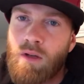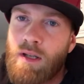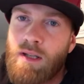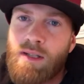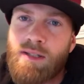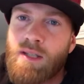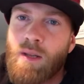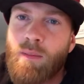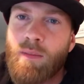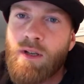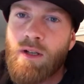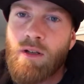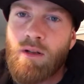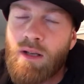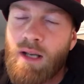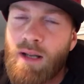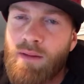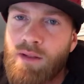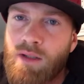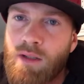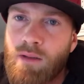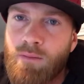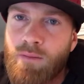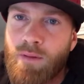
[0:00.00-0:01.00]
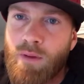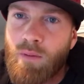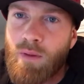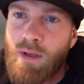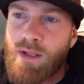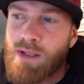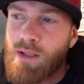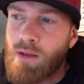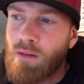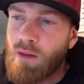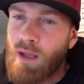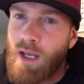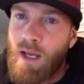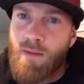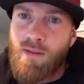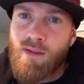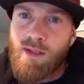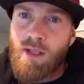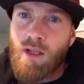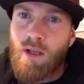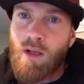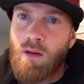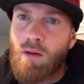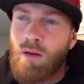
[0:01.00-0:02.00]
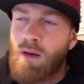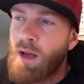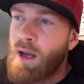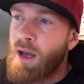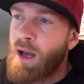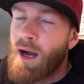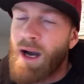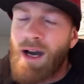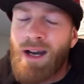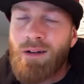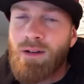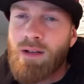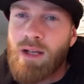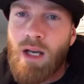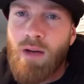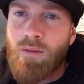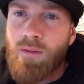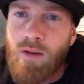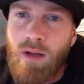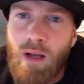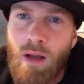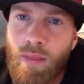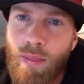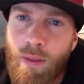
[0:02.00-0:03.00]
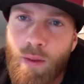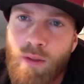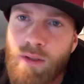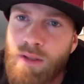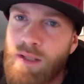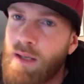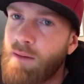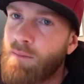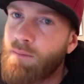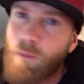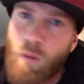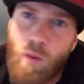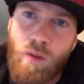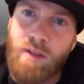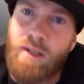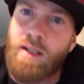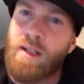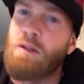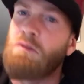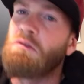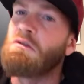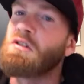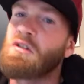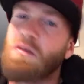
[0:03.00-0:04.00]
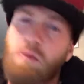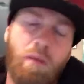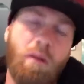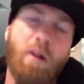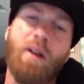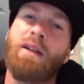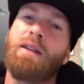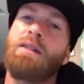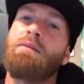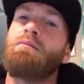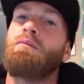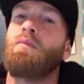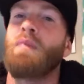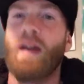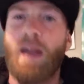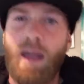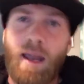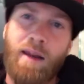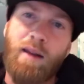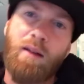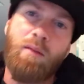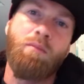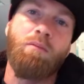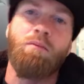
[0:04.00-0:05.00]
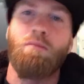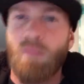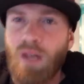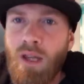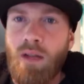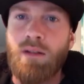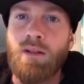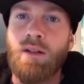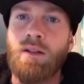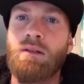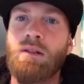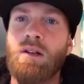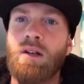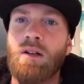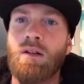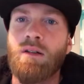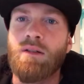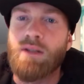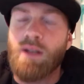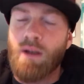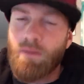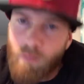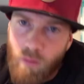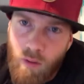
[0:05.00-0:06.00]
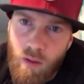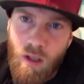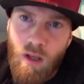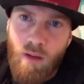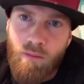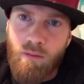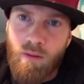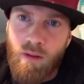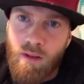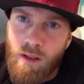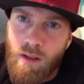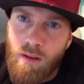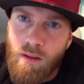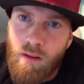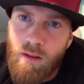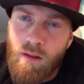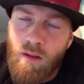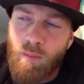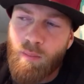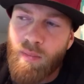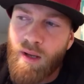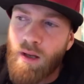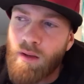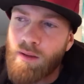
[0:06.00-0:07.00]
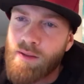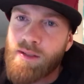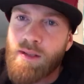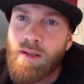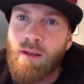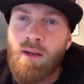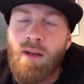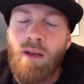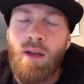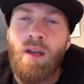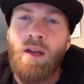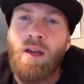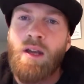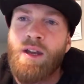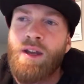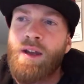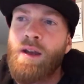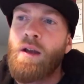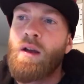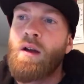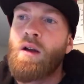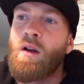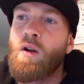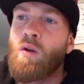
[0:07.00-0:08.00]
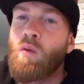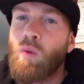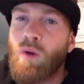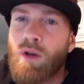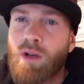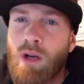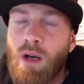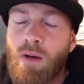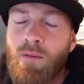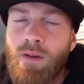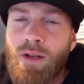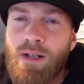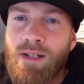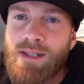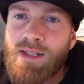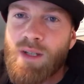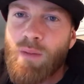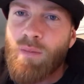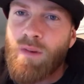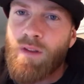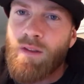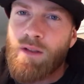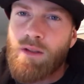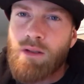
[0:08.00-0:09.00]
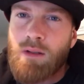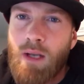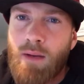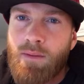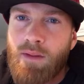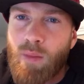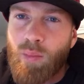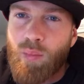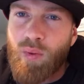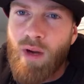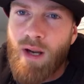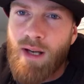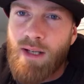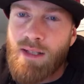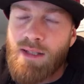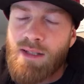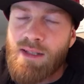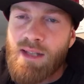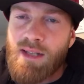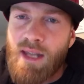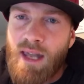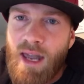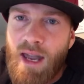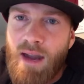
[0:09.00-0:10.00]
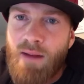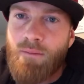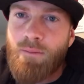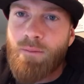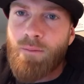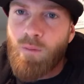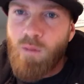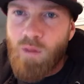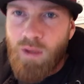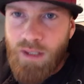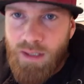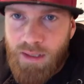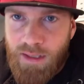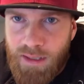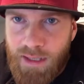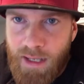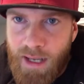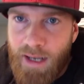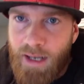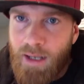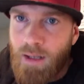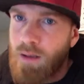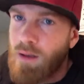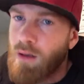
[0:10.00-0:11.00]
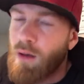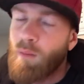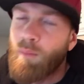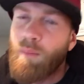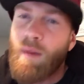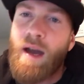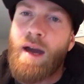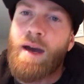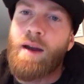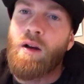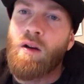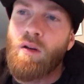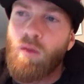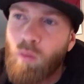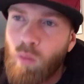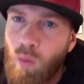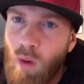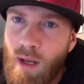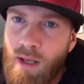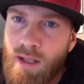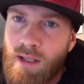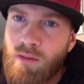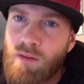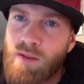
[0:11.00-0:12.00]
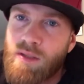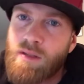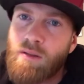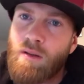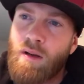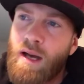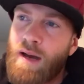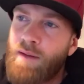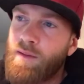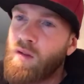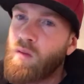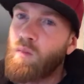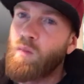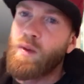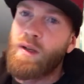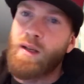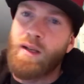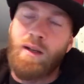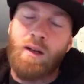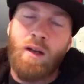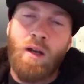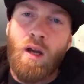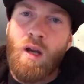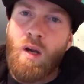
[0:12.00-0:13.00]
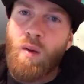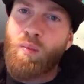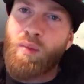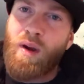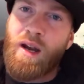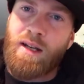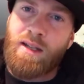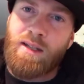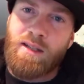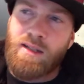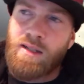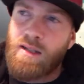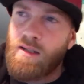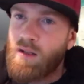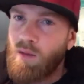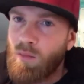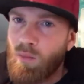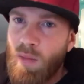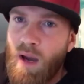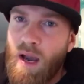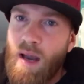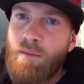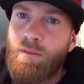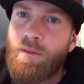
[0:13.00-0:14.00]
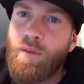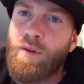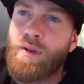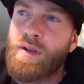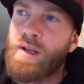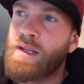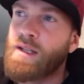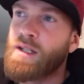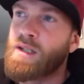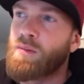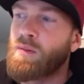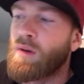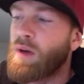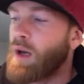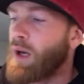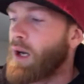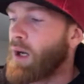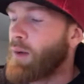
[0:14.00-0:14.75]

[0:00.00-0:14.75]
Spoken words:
It's something you're going to have to do for the rest of your life. So I don't care if you got 13, 14, 28 million years of recovery under your belt. Recovery is something that you have to practice every day, no matter what. You still have to be practicing your mindfulness,